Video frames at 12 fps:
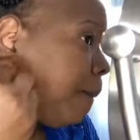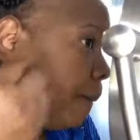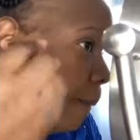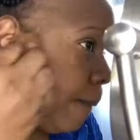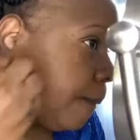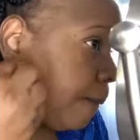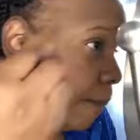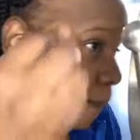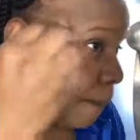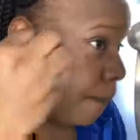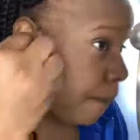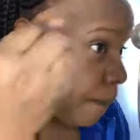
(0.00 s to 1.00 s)

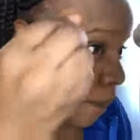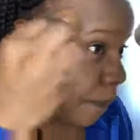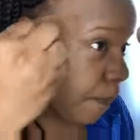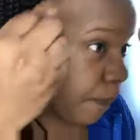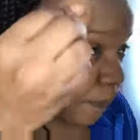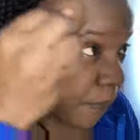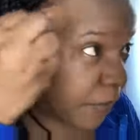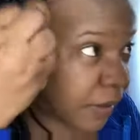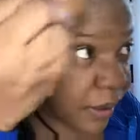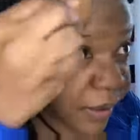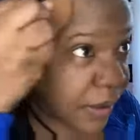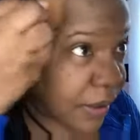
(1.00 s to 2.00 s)
Mm-hmm.
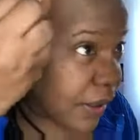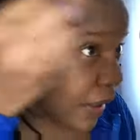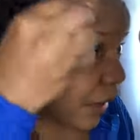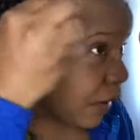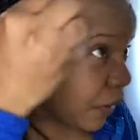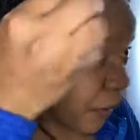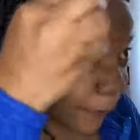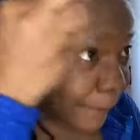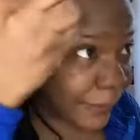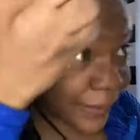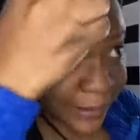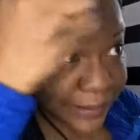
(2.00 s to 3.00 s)
Get it all
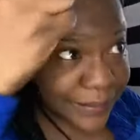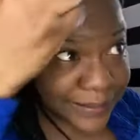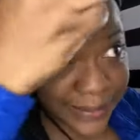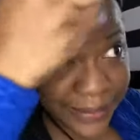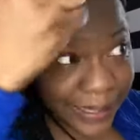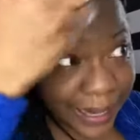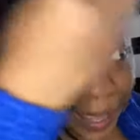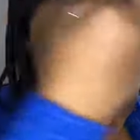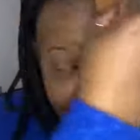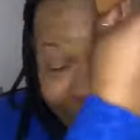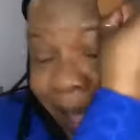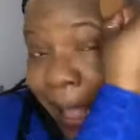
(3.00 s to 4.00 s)
blended to the
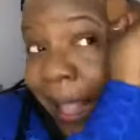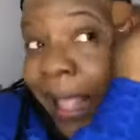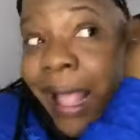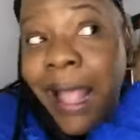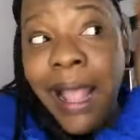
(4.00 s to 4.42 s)
hair.